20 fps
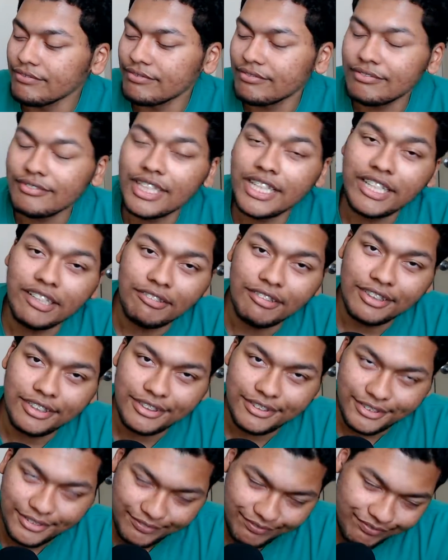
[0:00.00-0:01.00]

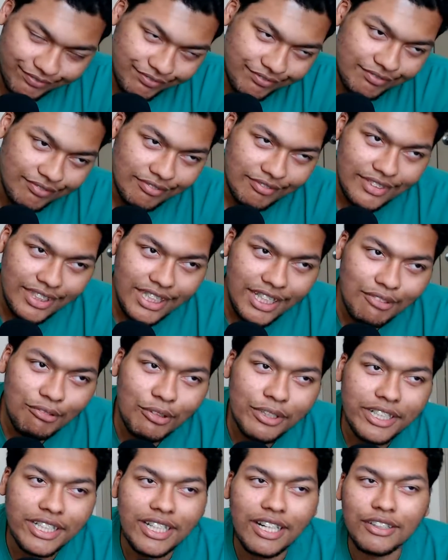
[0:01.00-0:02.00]
Anyways, I
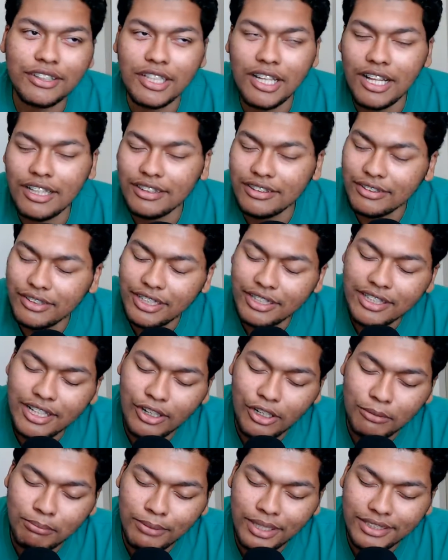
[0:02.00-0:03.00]
wanted to get that
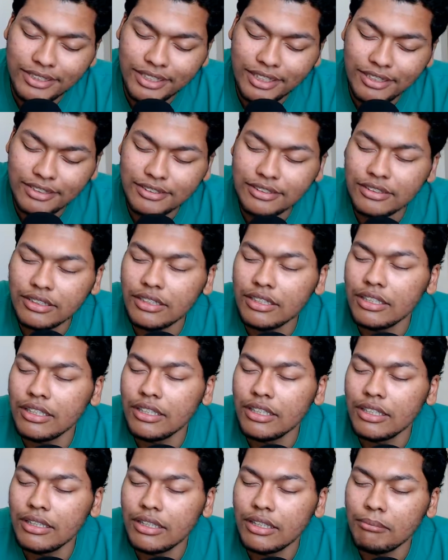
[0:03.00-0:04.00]
off my chest.
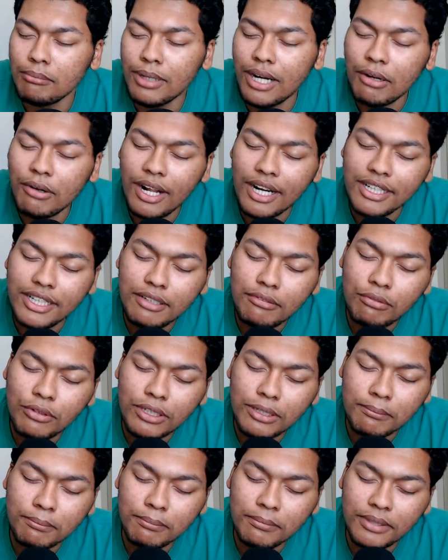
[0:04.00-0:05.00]
But I did
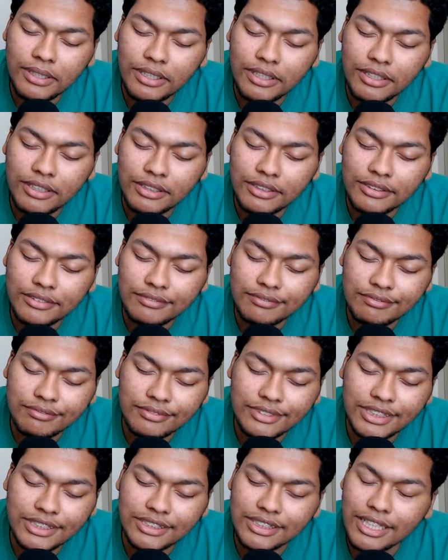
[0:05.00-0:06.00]
want to
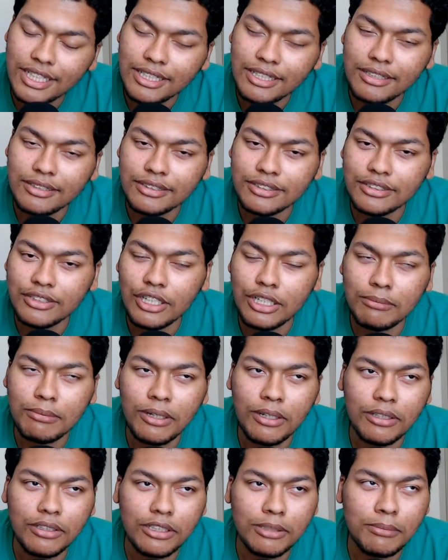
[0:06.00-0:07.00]
just talk
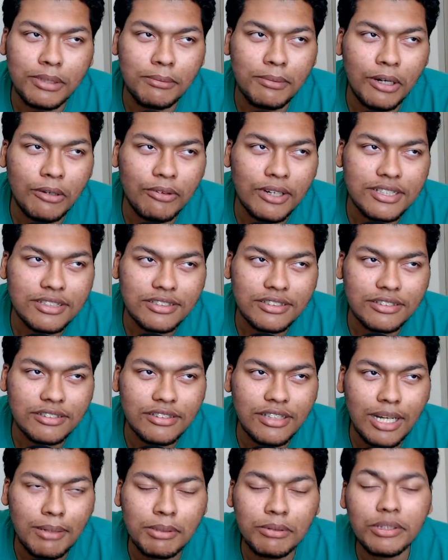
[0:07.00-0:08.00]
about a little bit about
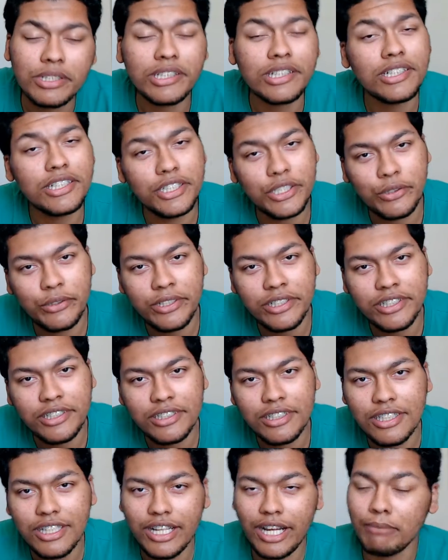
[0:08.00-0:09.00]
wrestling. I've been really enjoying it.
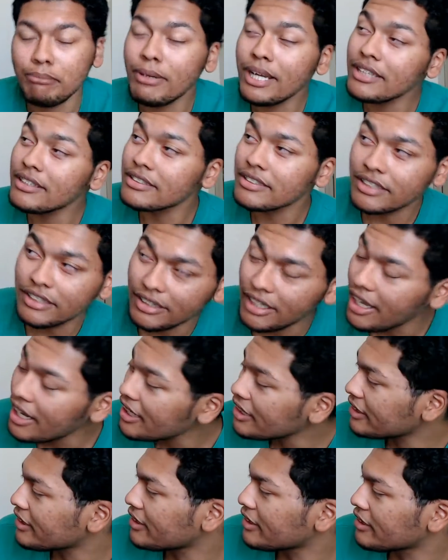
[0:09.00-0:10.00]
I made this
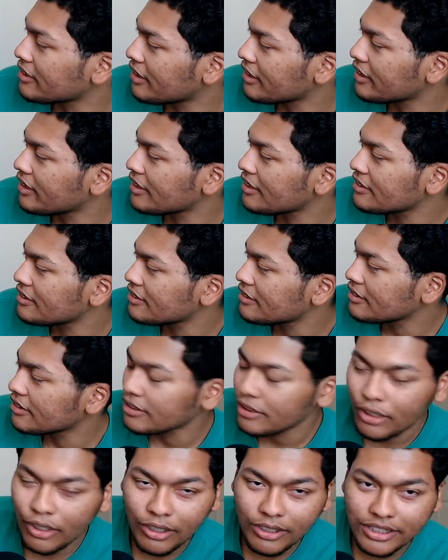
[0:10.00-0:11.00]
collage here, I guess you'd
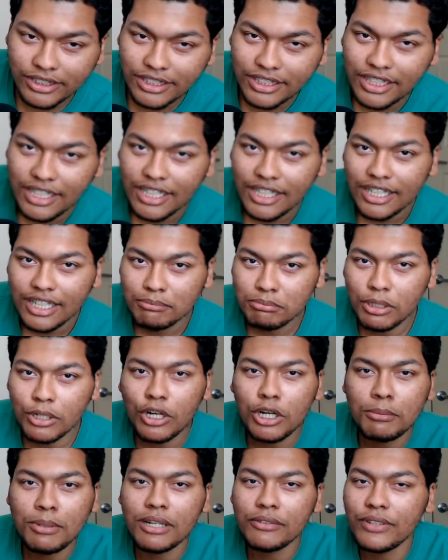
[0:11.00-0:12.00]
call it, about
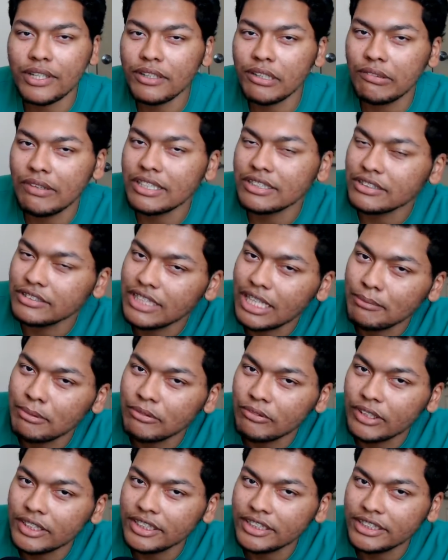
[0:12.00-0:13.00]
all my favorite wrestlers I've been
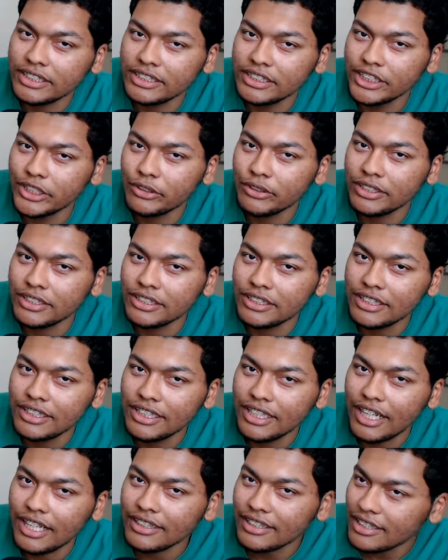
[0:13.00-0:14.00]
really enjoying.
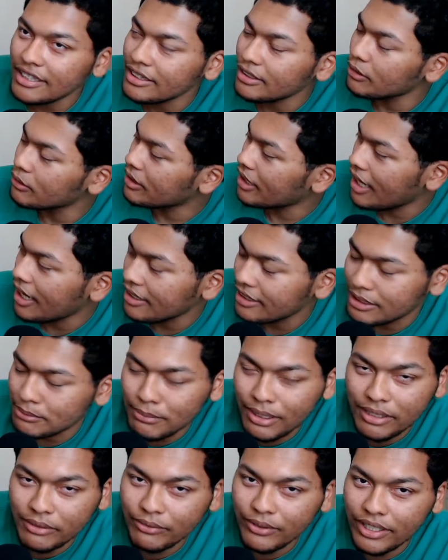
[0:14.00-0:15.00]
I think Okada's
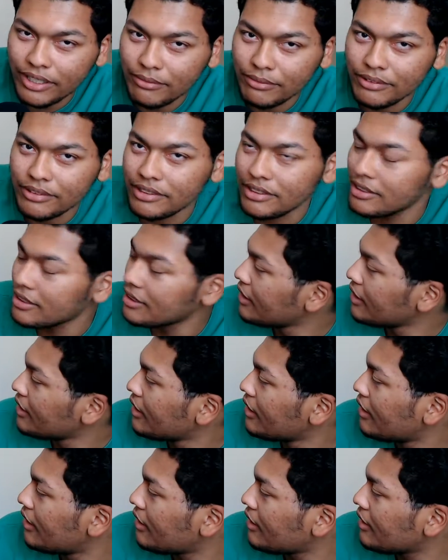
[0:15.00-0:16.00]
my favorite.
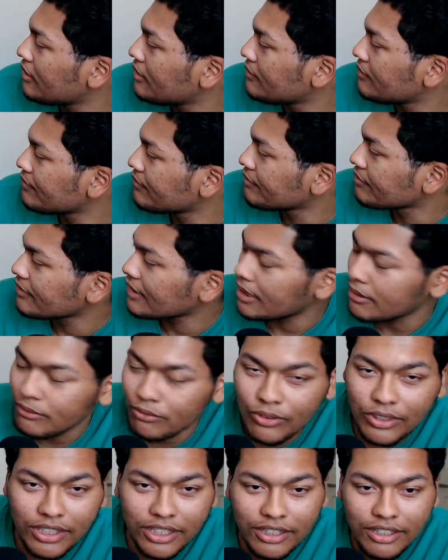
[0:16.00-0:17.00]
I
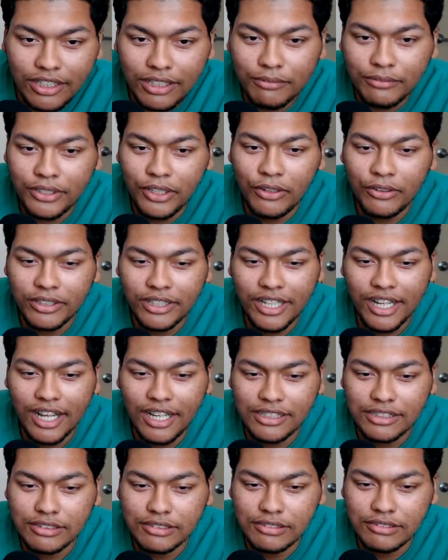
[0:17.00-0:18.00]
really love Dalton
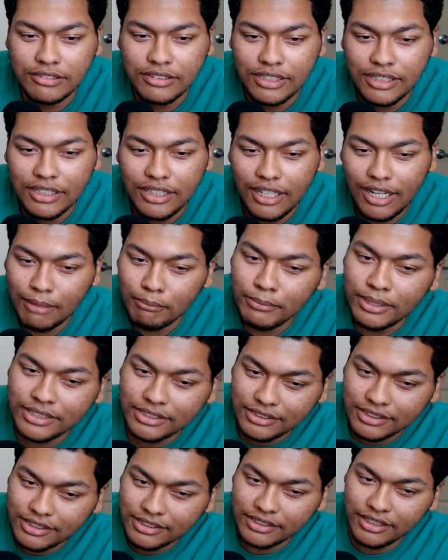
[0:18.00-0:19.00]
Castle. I miss
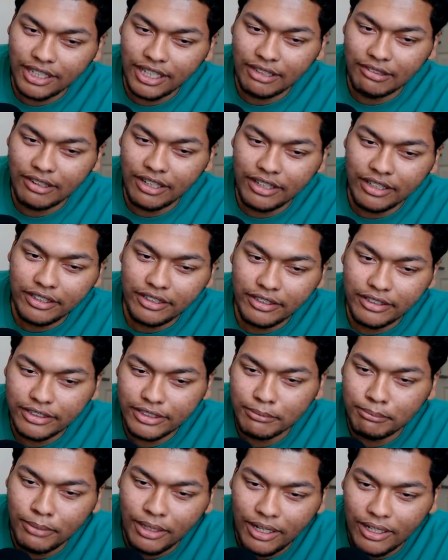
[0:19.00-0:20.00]
this guy right here,
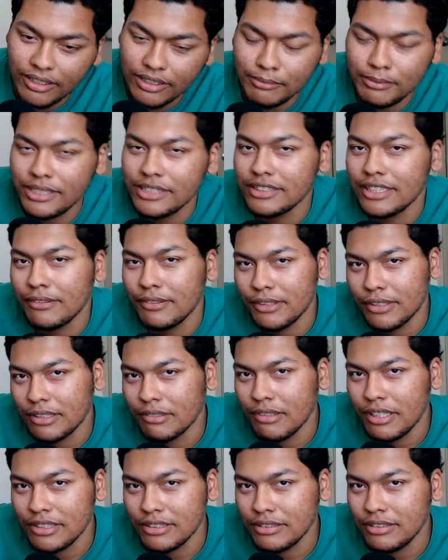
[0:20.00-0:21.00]
Shibata. I mean, he's never gonna
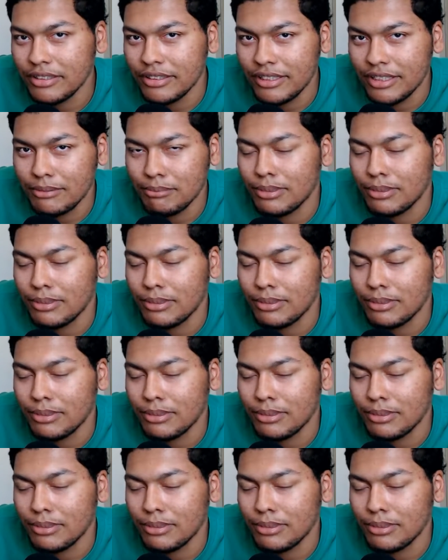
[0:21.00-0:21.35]
wrestle again.